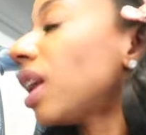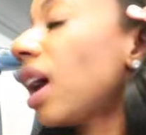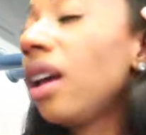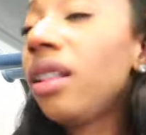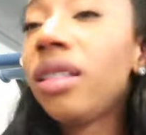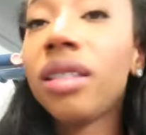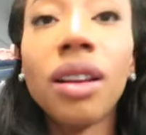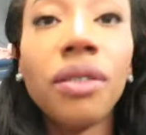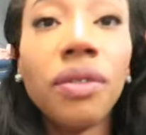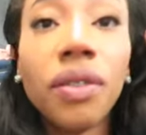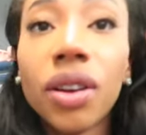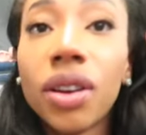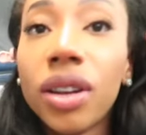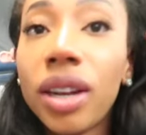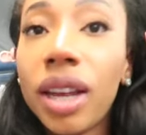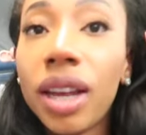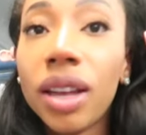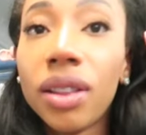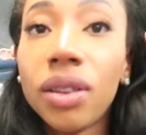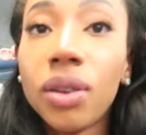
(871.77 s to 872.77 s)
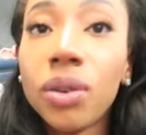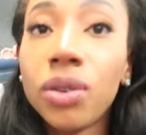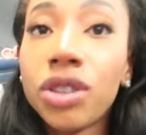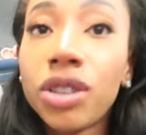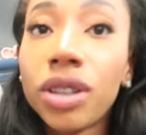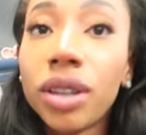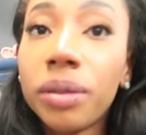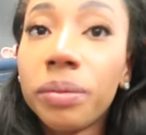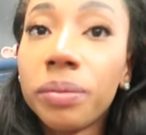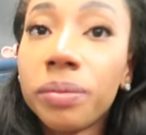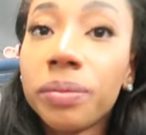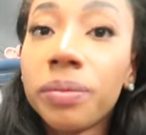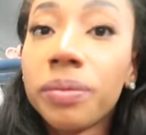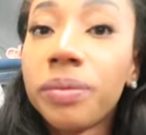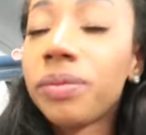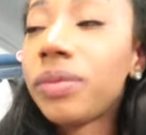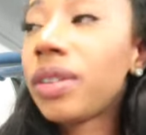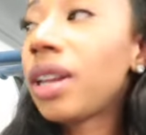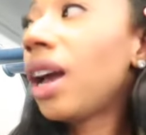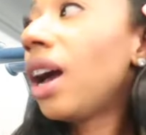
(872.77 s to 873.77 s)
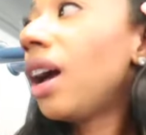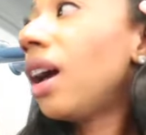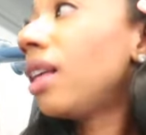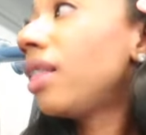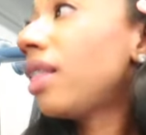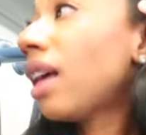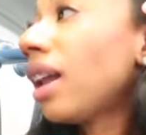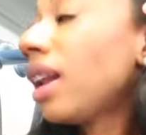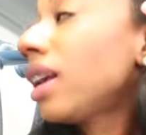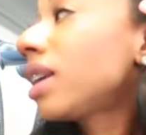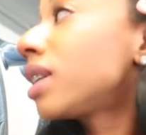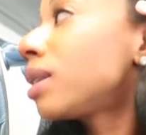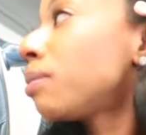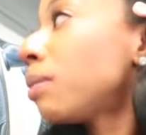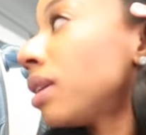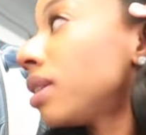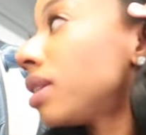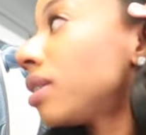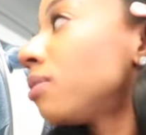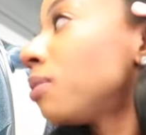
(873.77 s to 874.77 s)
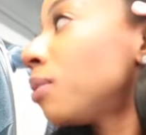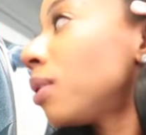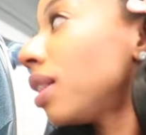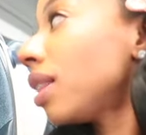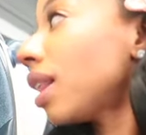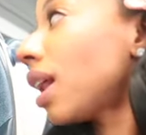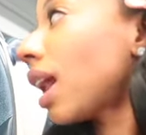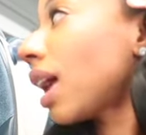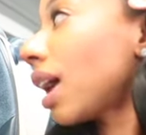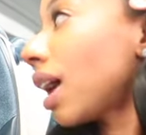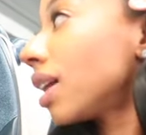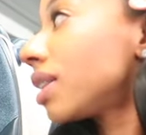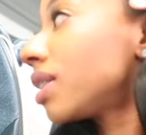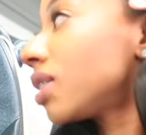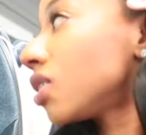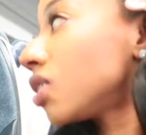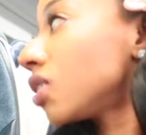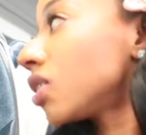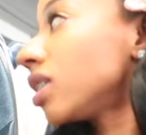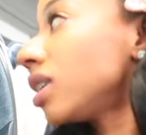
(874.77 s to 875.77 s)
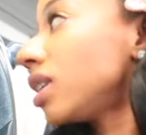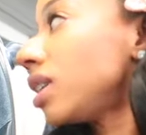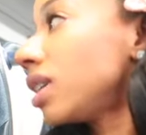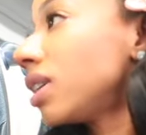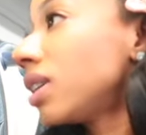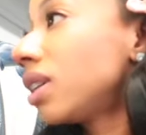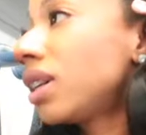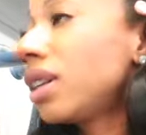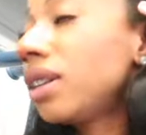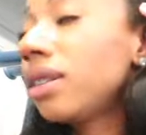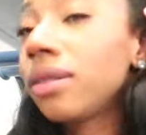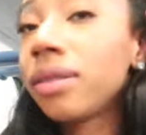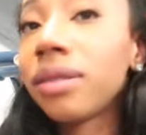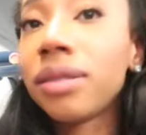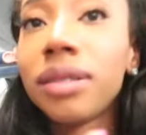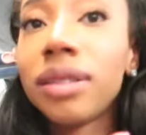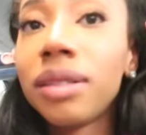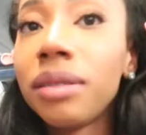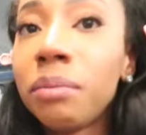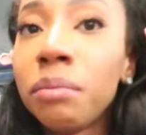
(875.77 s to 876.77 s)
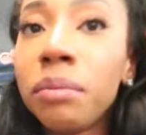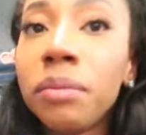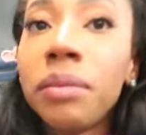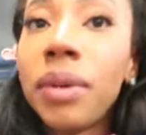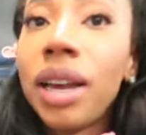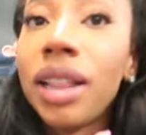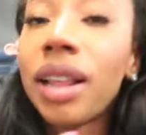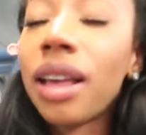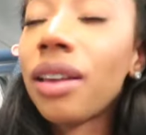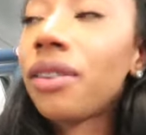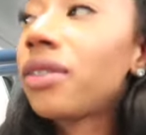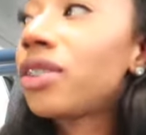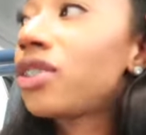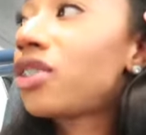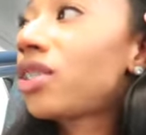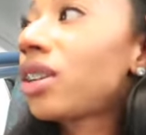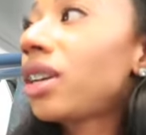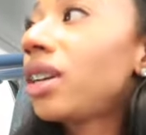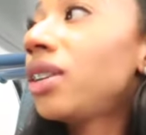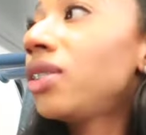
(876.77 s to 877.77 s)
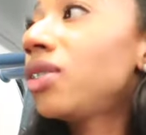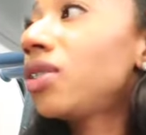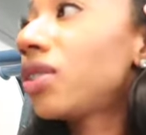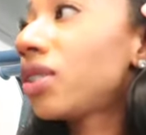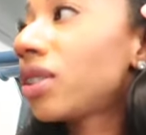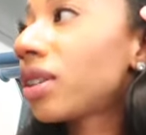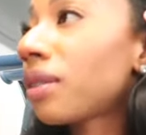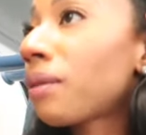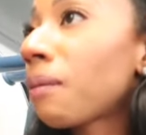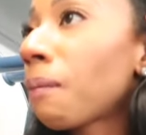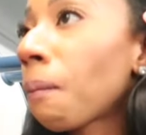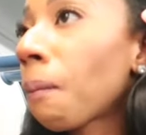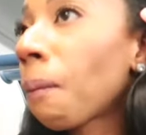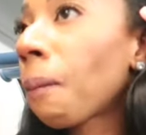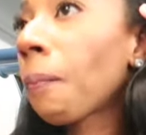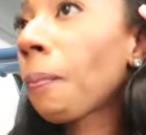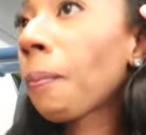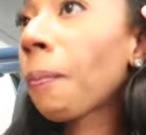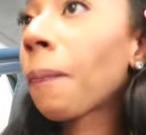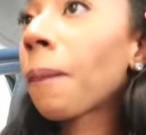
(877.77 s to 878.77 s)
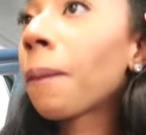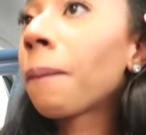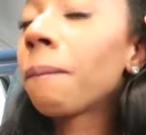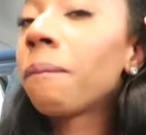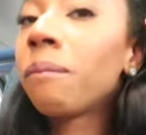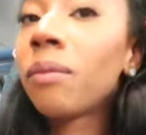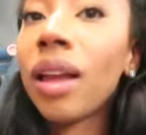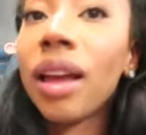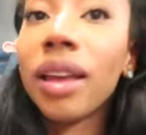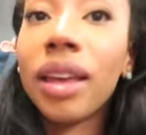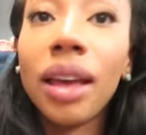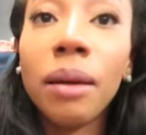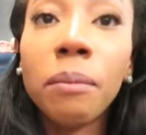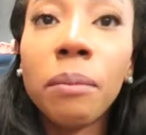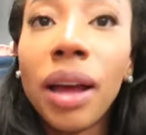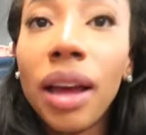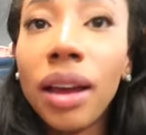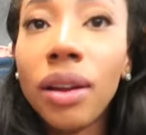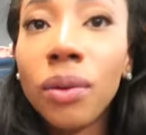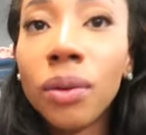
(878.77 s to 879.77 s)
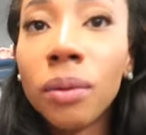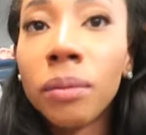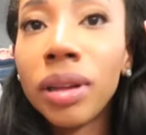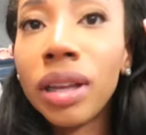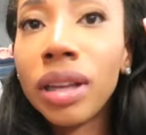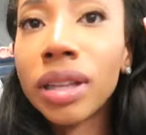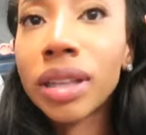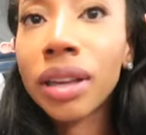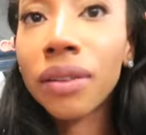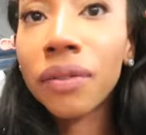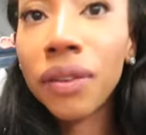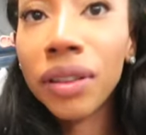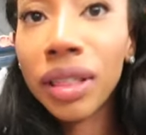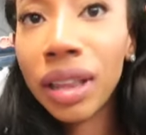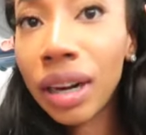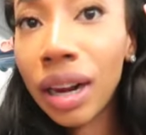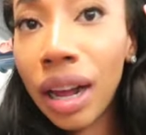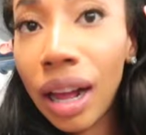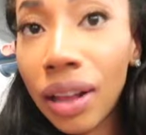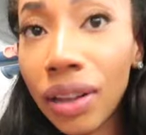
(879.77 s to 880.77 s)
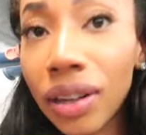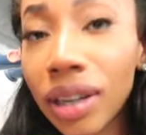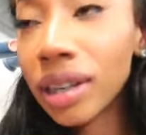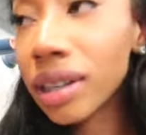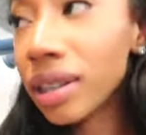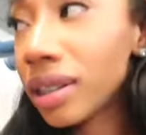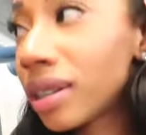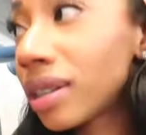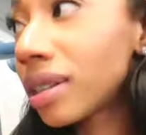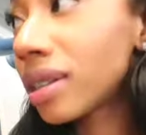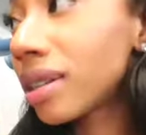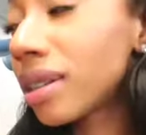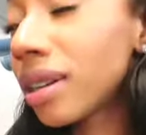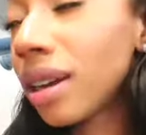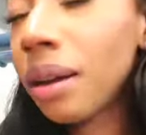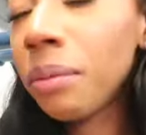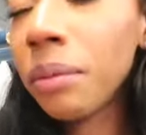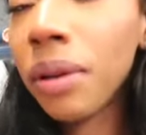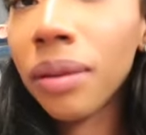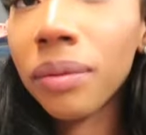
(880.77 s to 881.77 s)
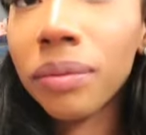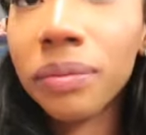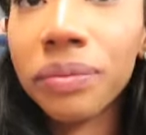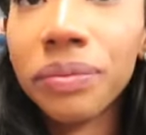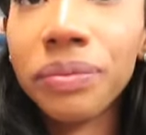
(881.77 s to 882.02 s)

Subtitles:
I love a good hand lotion. That expensive one that I got such a good deal on, my life has changed. I can't buy it normally. It's like $50. I'm not.